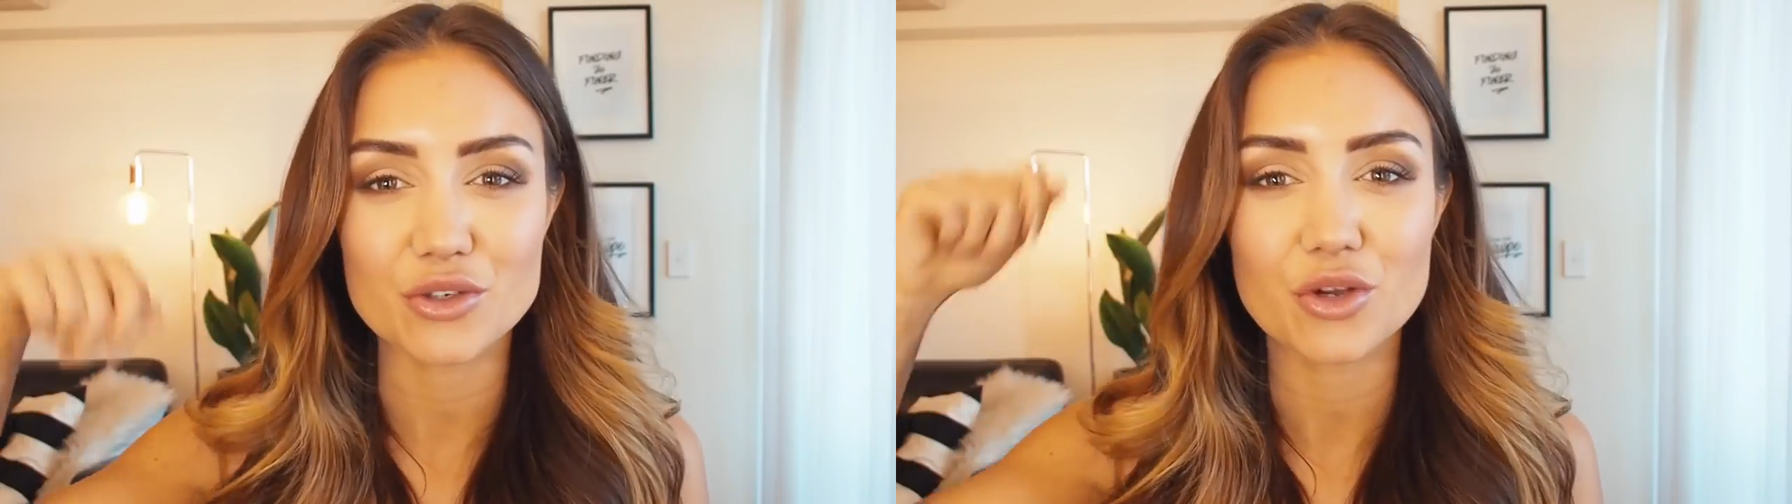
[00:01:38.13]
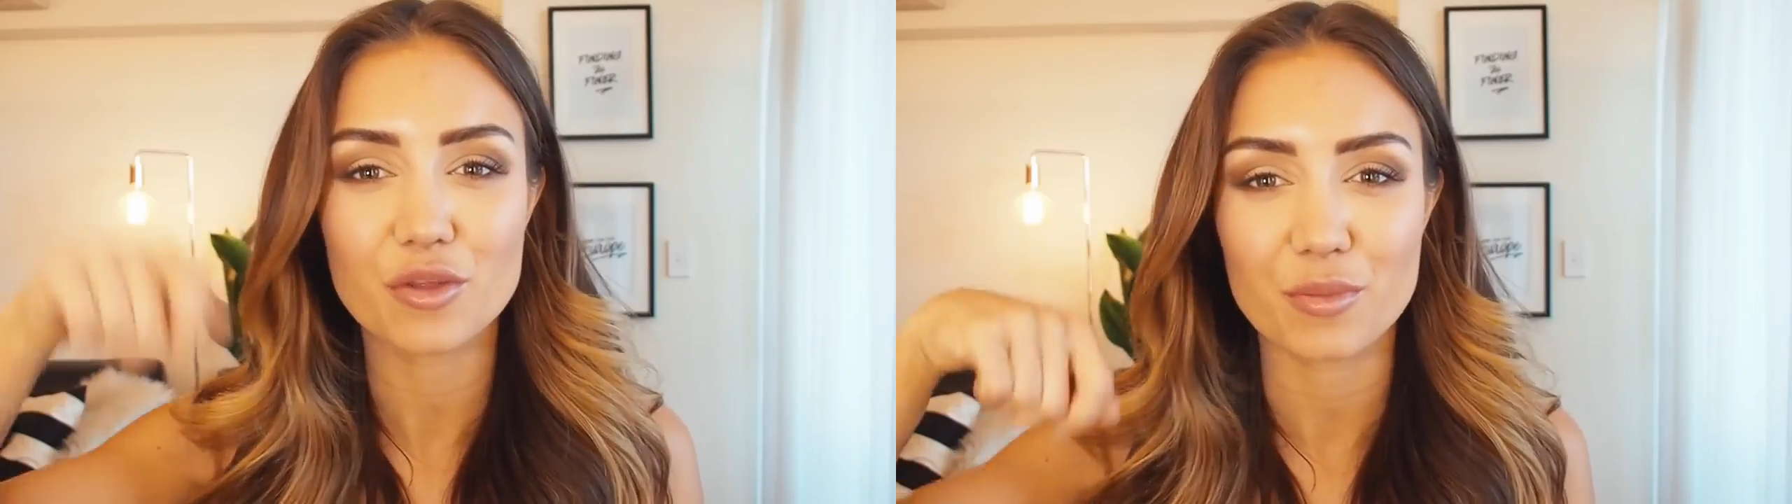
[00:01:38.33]
your
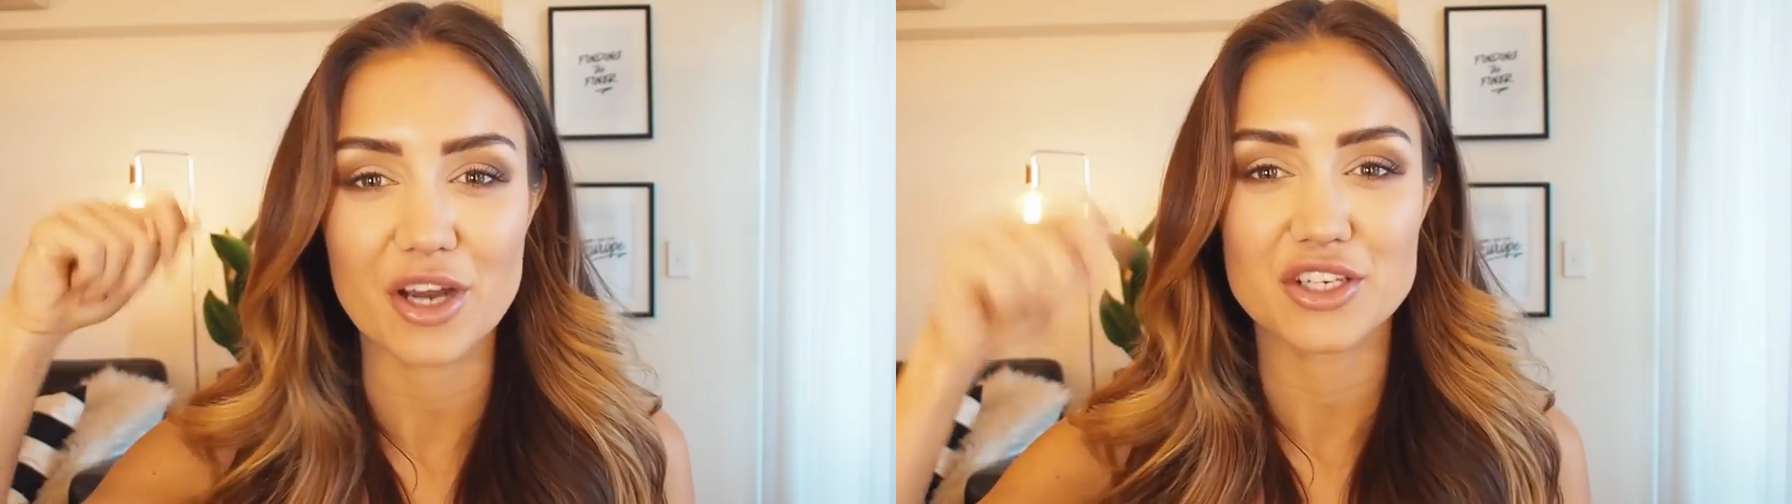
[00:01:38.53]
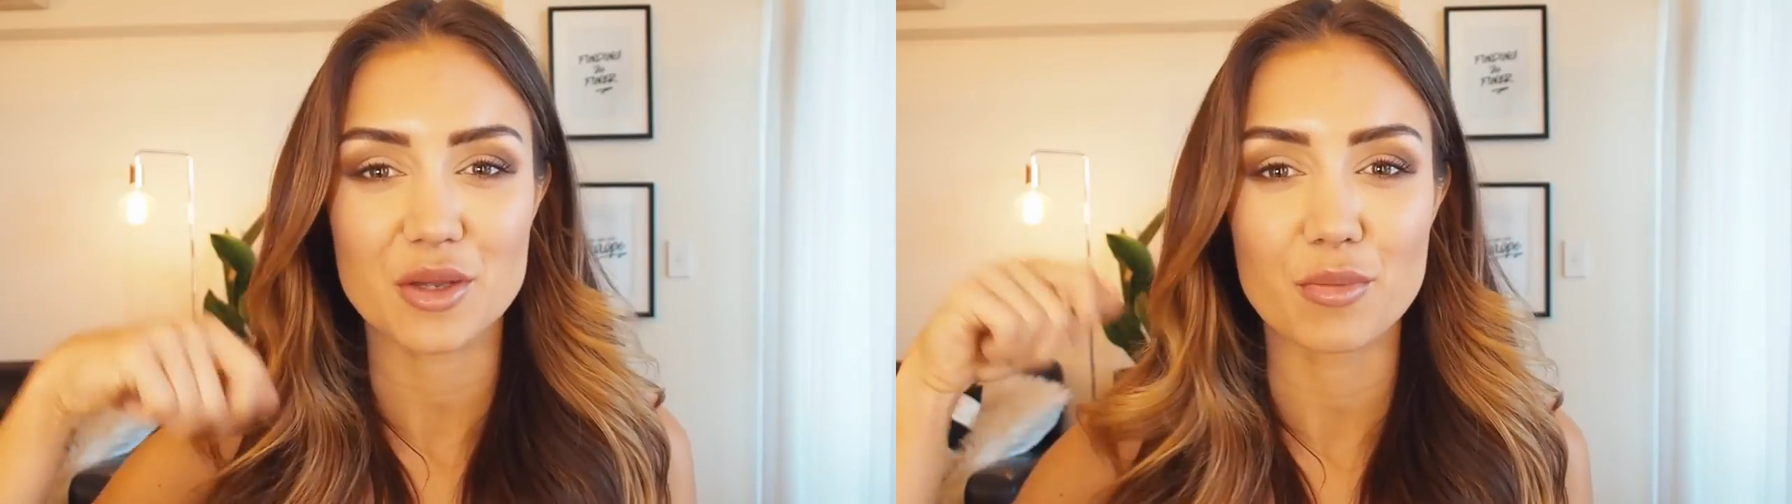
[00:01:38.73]

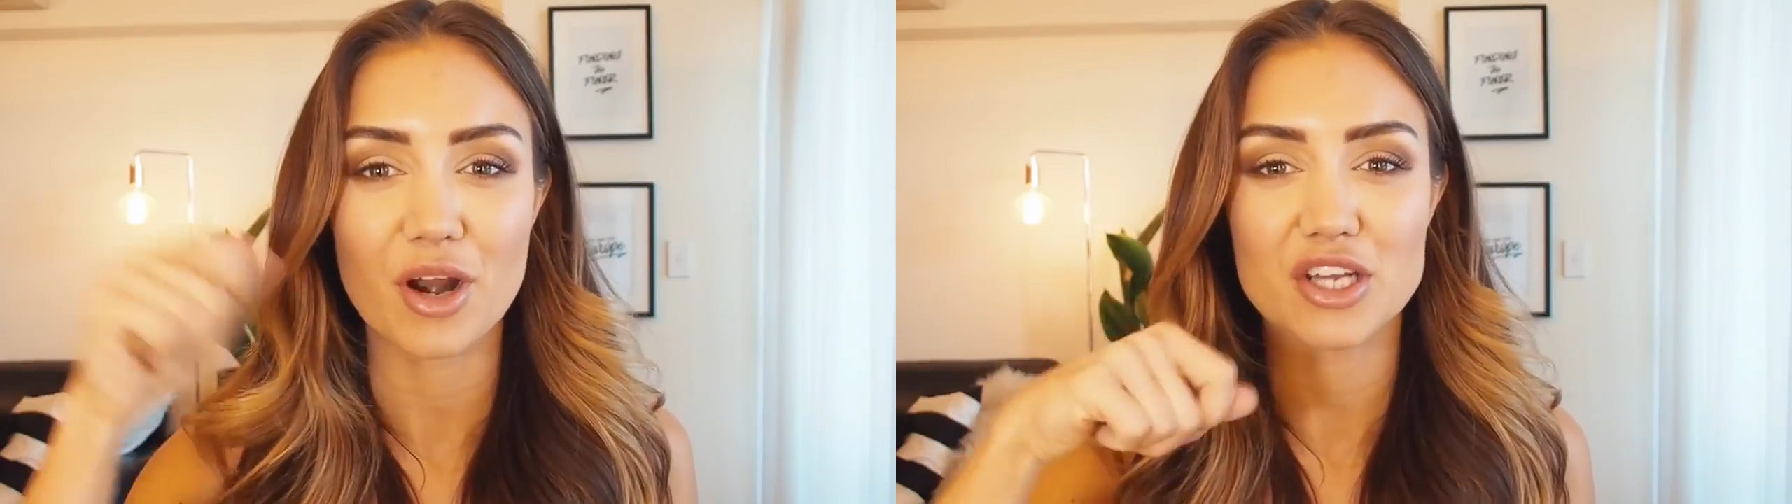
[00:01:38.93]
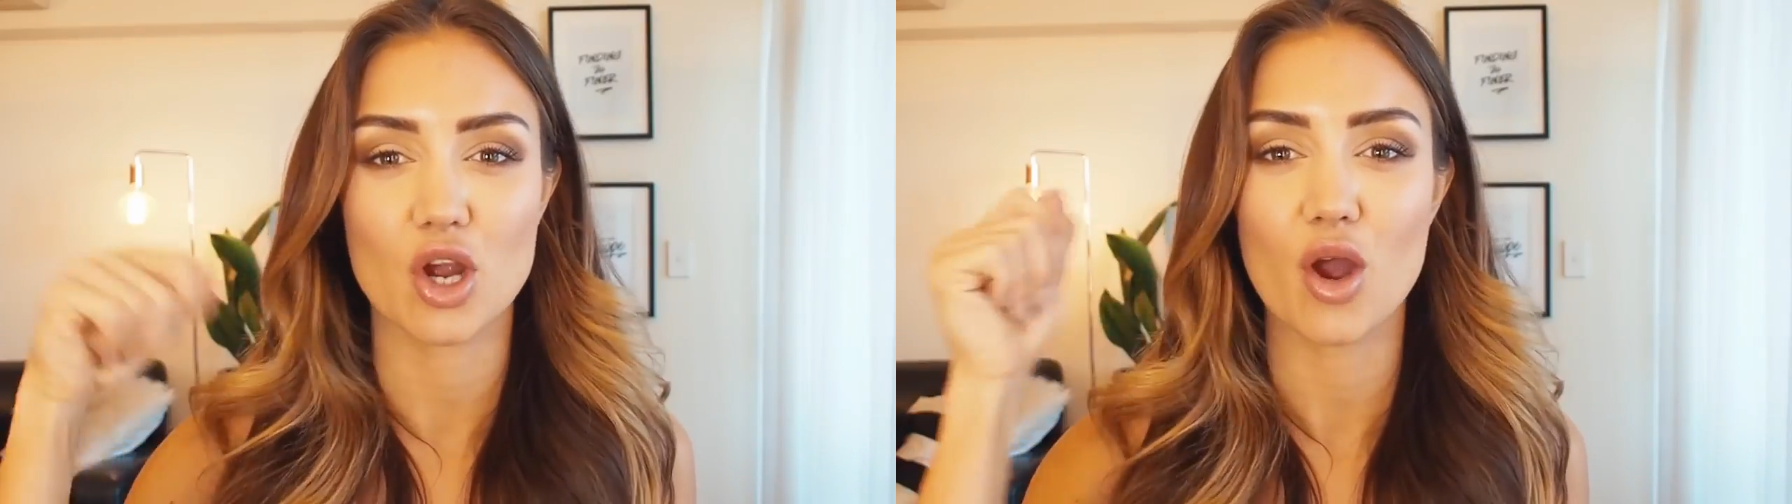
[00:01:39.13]
toothbrush to brush